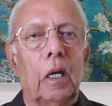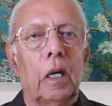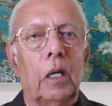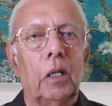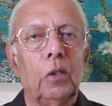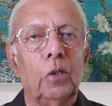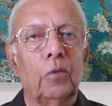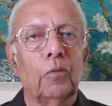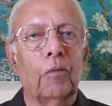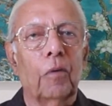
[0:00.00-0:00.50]

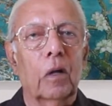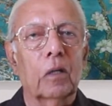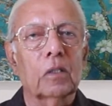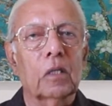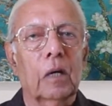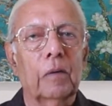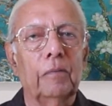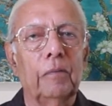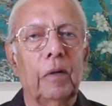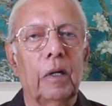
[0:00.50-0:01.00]
Hindu
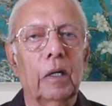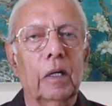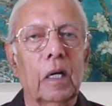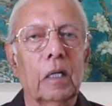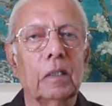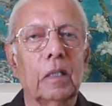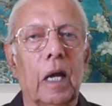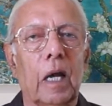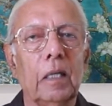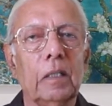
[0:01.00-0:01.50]
philosophy
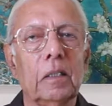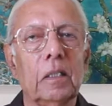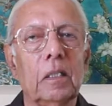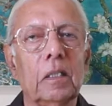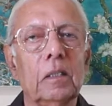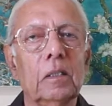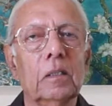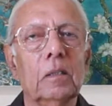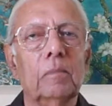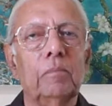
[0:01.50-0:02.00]

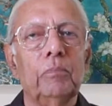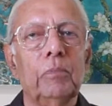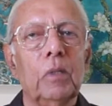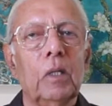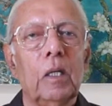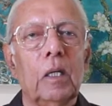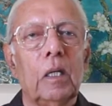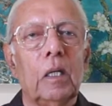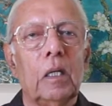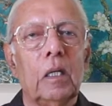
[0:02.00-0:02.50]
recognizes
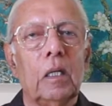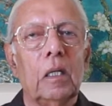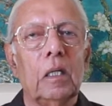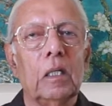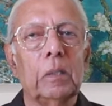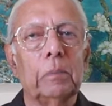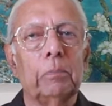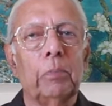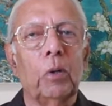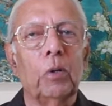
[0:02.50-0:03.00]

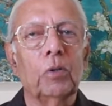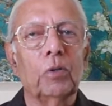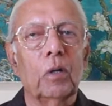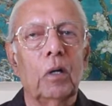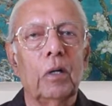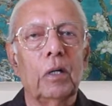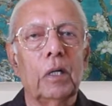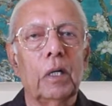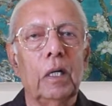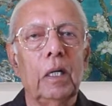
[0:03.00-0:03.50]

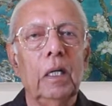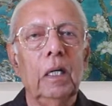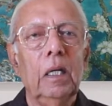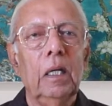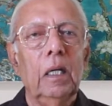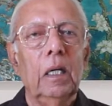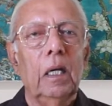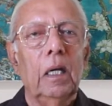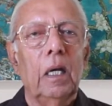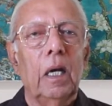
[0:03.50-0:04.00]

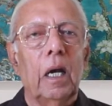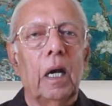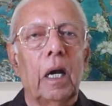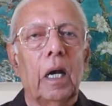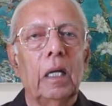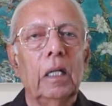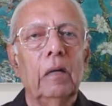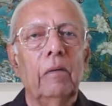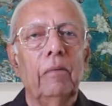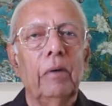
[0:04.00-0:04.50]
spirituality
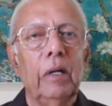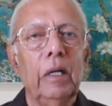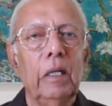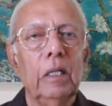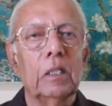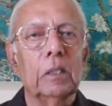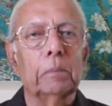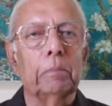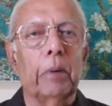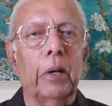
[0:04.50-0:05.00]
in a very
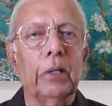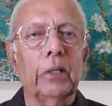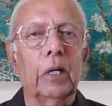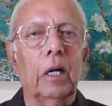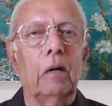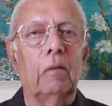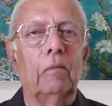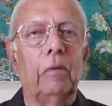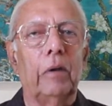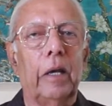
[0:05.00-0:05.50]

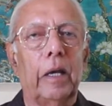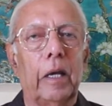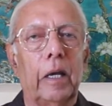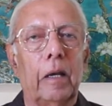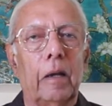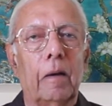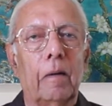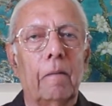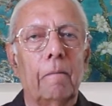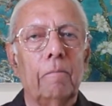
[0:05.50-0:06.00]
special way.
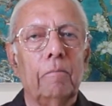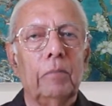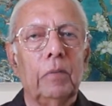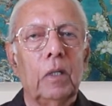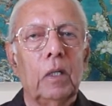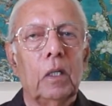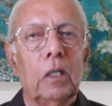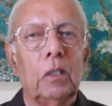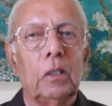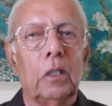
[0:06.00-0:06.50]

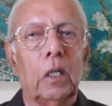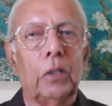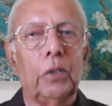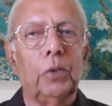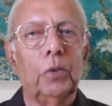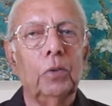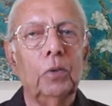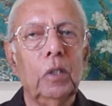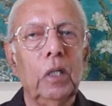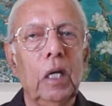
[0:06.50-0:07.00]
The
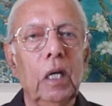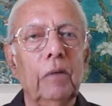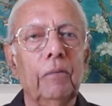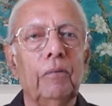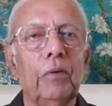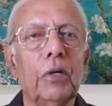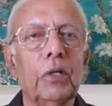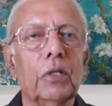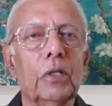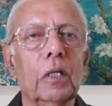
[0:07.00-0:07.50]
unique
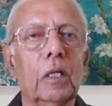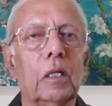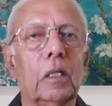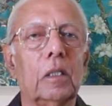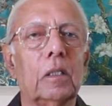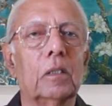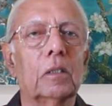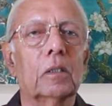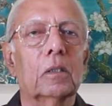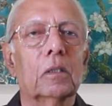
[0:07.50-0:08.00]

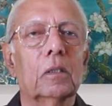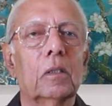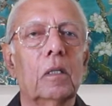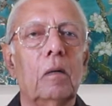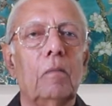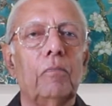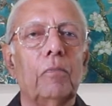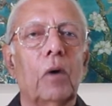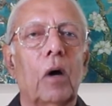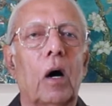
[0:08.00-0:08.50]
features
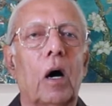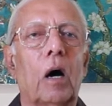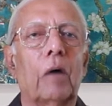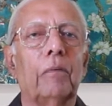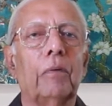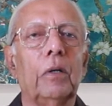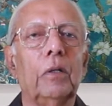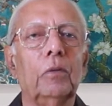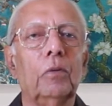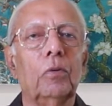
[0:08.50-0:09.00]

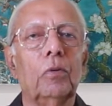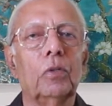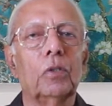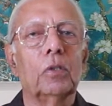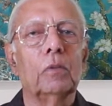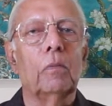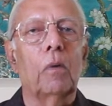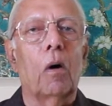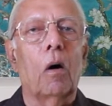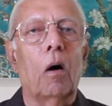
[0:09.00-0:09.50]
of
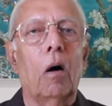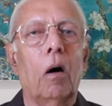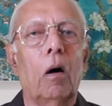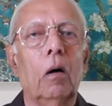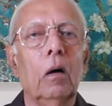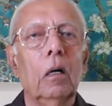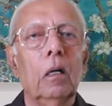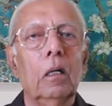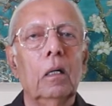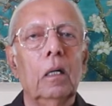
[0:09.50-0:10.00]
Hinduism
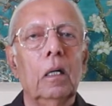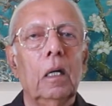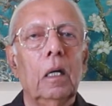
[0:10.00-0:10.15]
are